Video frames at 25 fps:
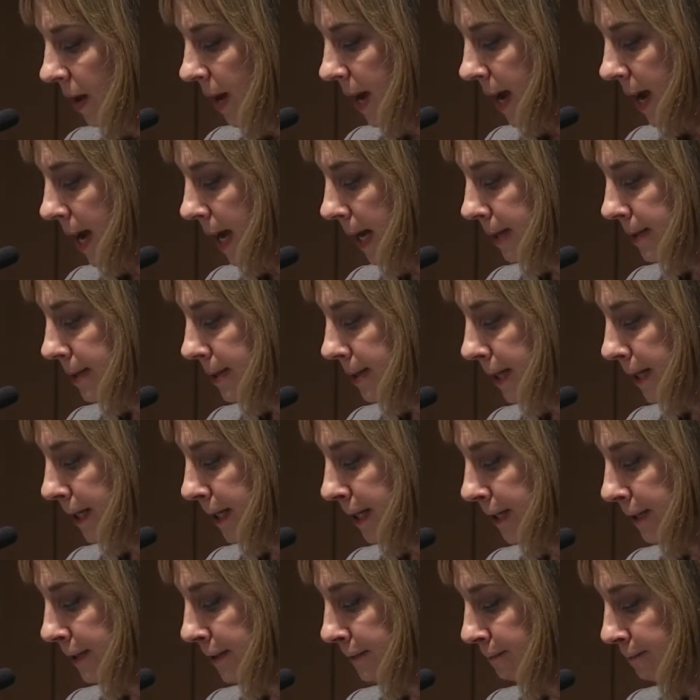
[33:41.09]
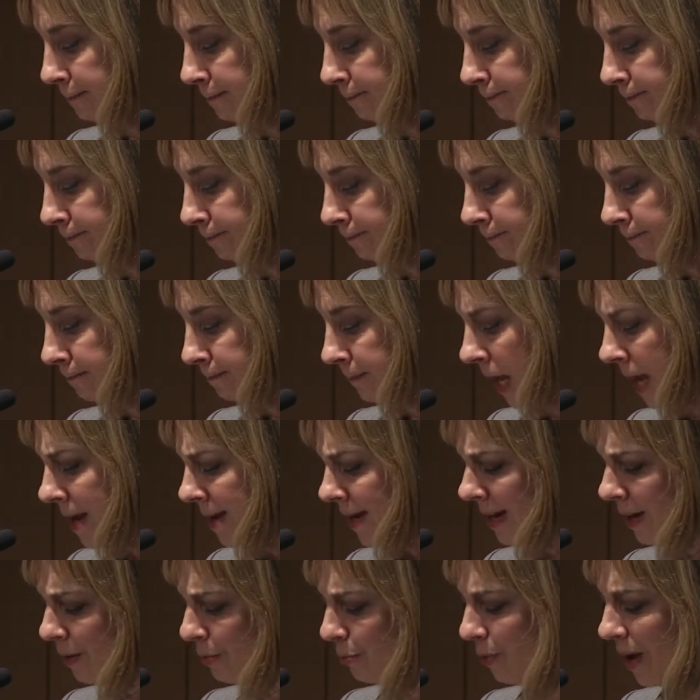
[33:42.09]
And um,
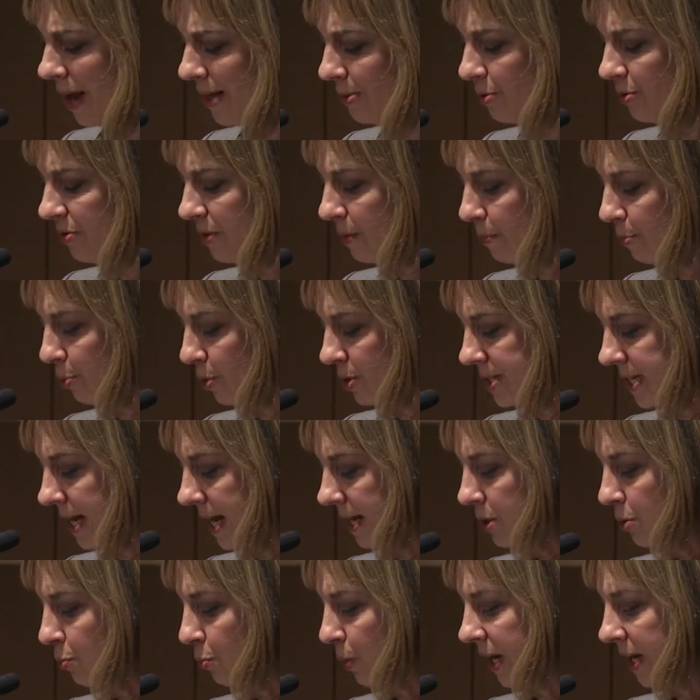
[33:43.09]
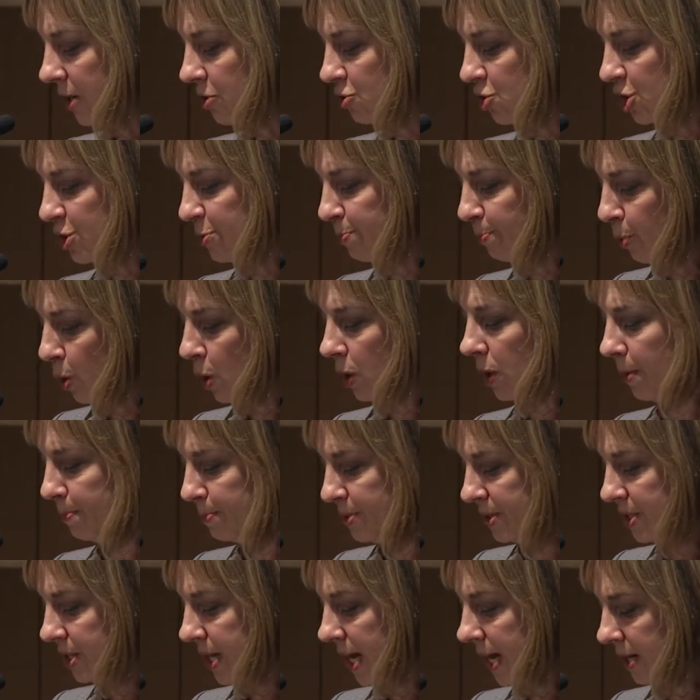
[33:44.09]
yeah, rather than pretend we can just pull up
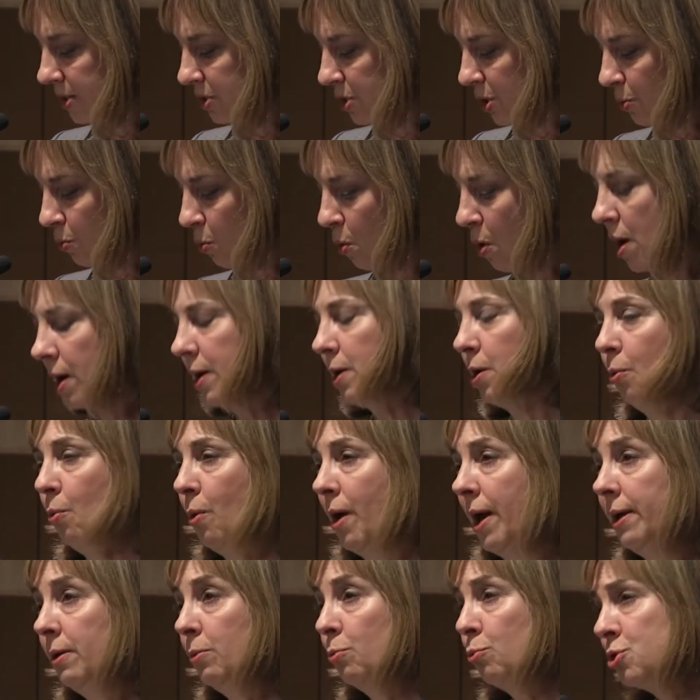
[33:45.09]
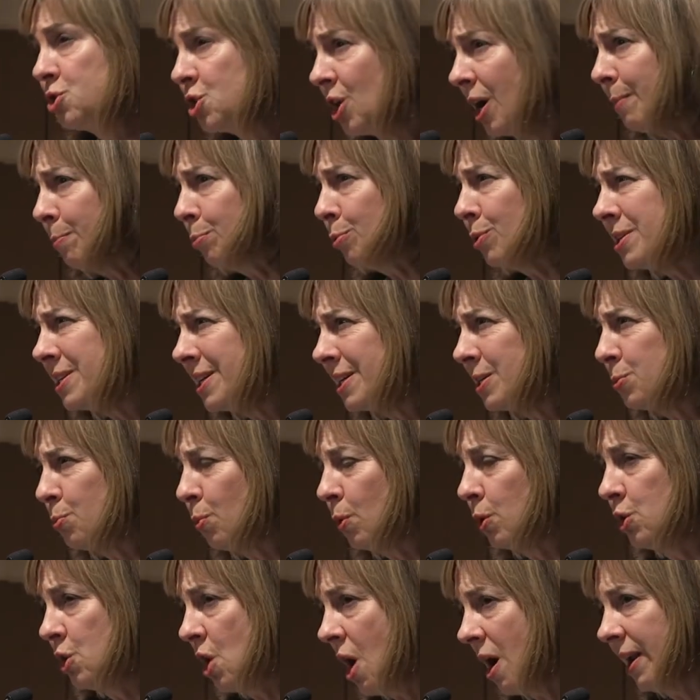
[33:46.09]
stakes and walk away, which I predict
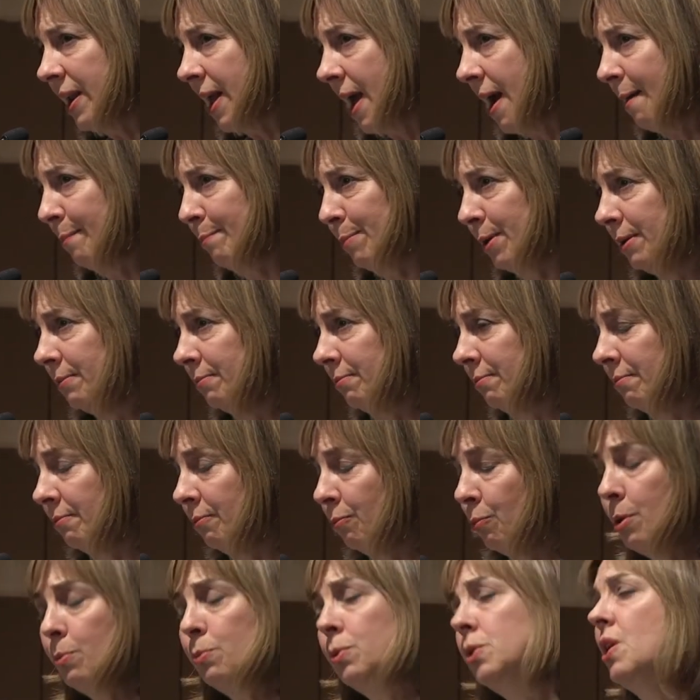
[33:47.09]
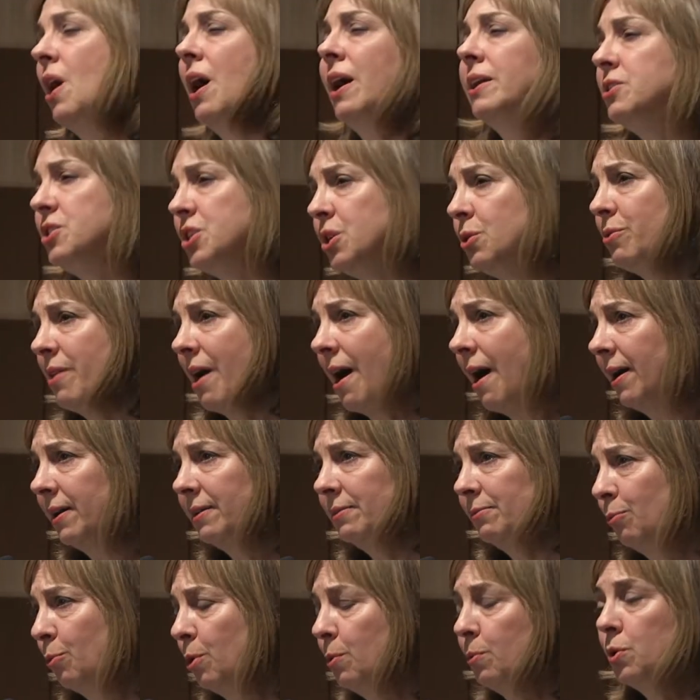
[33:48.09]
will not happen. We will not do that.
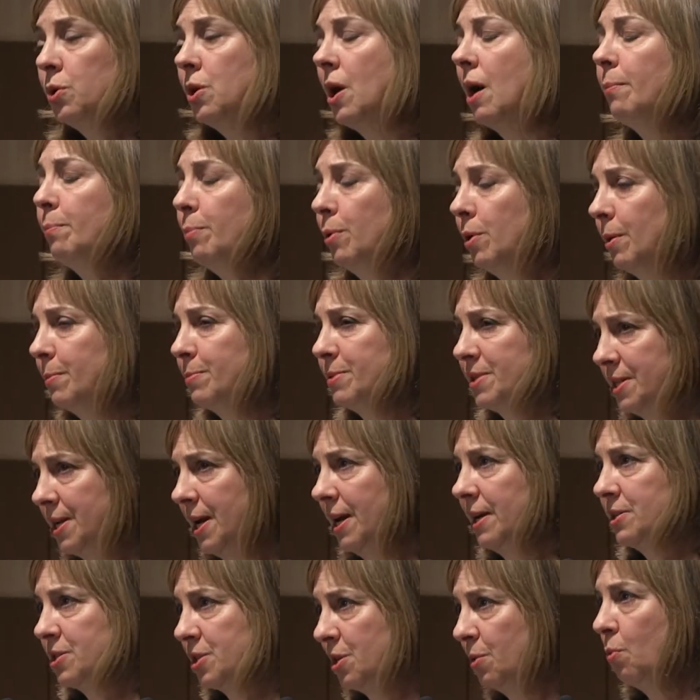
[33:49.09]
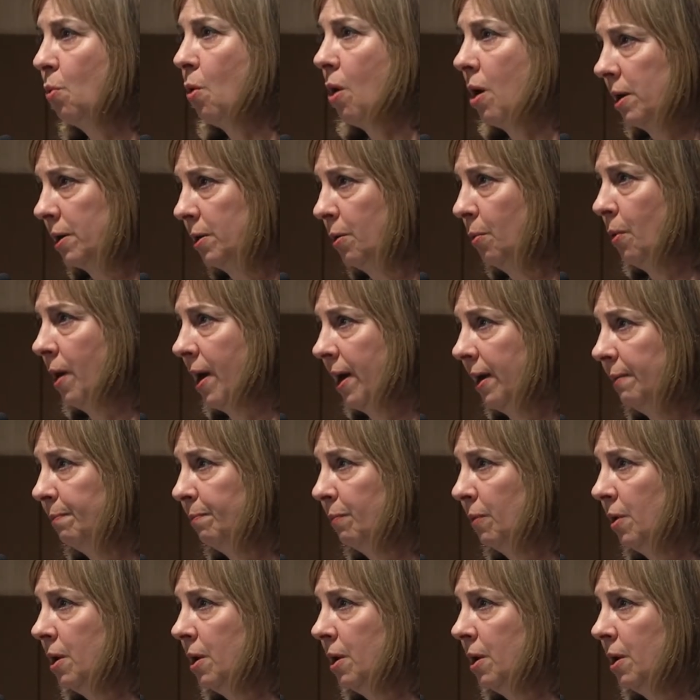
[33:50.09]
We will not pull up stakes and walk away.